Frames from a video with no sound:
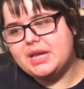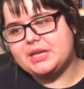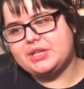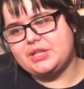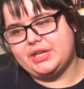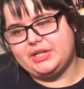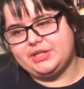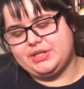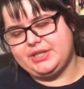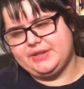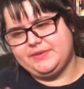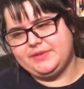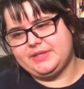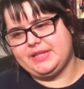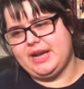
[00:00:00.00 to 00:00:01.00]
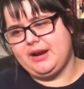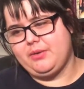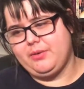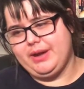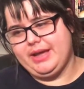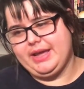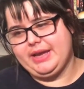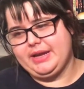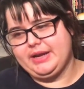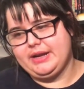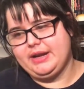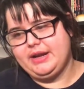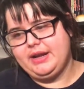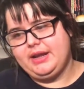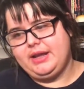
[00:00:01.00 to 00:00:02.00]
exchange gifts that way,
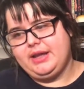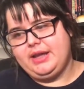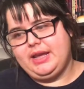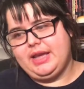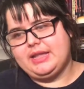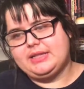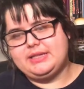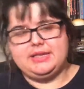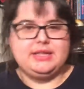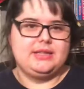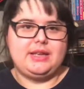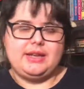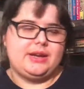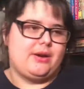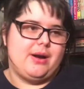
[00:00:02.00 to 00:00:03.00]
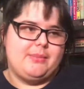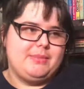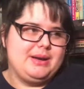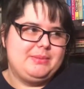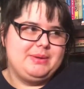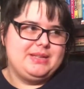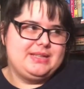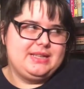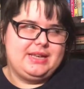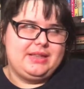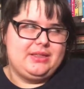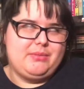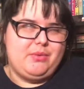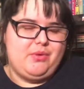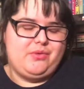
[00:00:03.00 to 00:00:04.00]
and see, I'm going to be
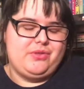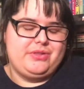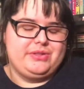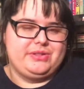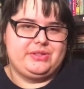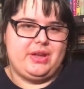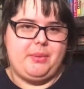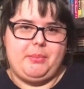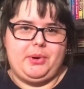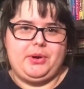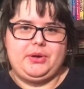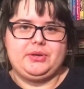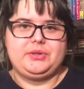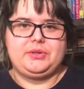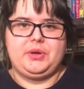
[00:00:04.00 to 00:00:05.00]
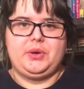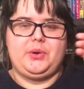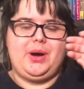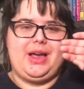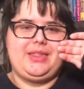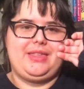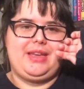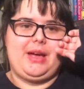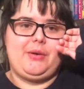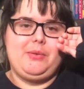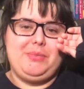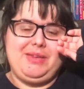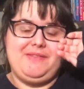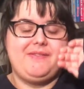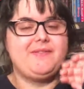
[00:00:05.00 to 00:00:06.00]
seeing them over the summer, so I think I
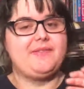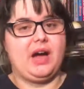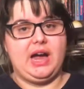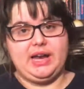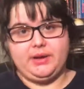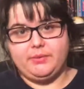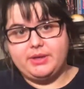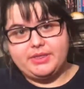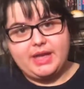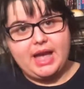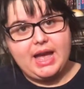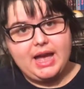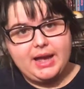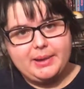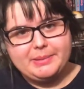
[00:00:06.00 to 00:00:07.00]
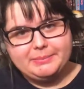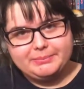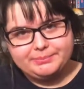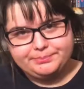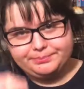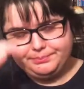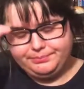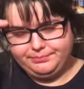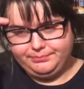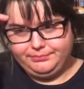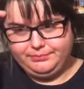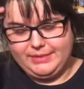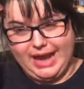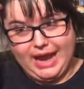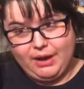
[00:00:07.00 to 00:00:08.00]
would be fine with that.
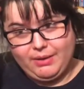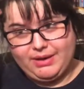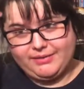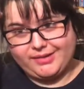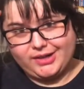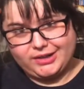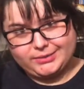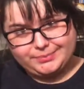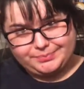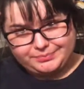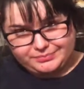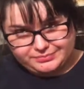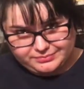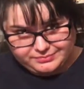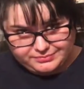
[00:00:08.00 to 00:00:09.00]
However,